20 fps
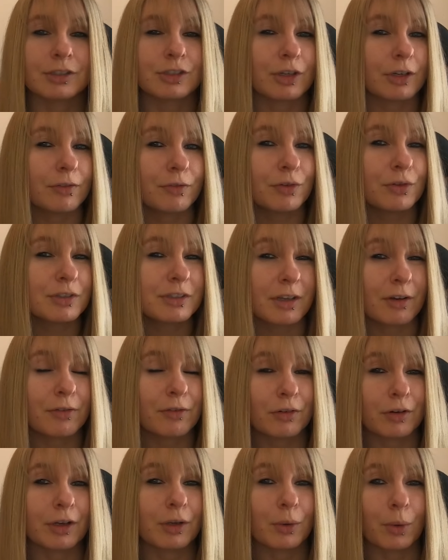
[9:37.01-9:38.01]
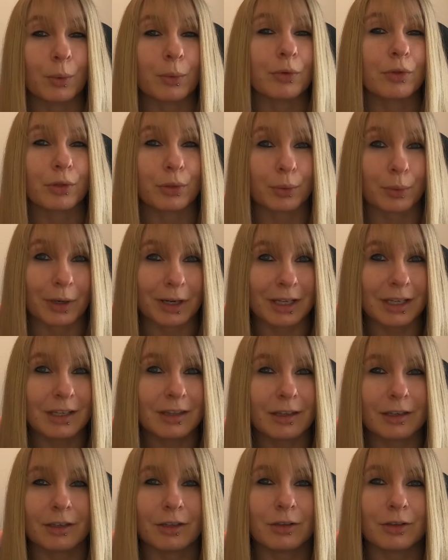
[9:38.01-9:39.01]
So, if you're suffering all
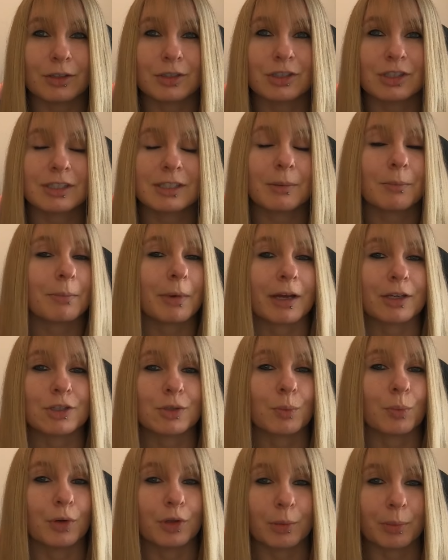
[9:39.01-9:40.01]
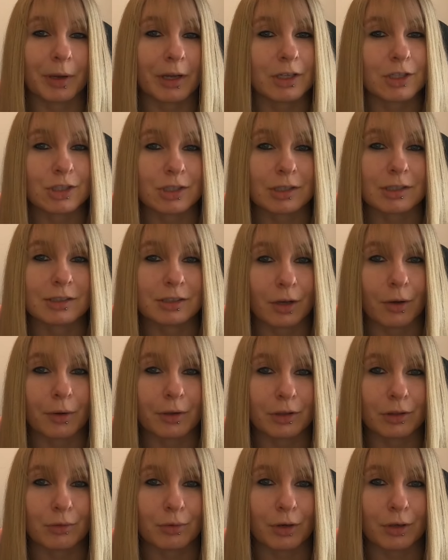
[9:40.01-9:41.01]
three, then you can just imagine what the patient is
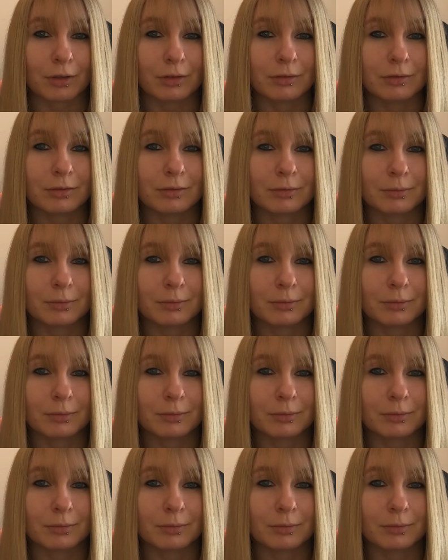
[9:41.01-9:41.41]
going through.